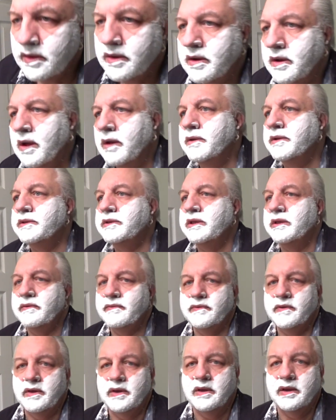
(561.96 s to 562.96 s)
color
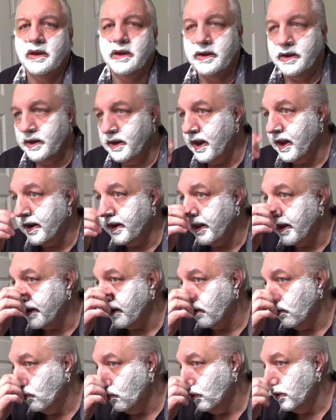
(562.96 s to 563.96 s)
TV, and it had
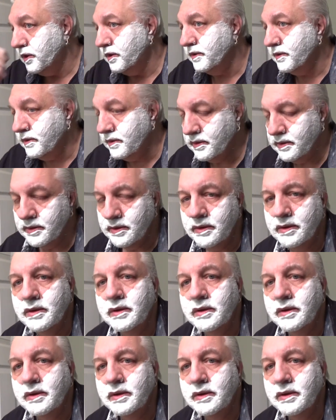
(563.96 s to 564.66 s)
like a wooden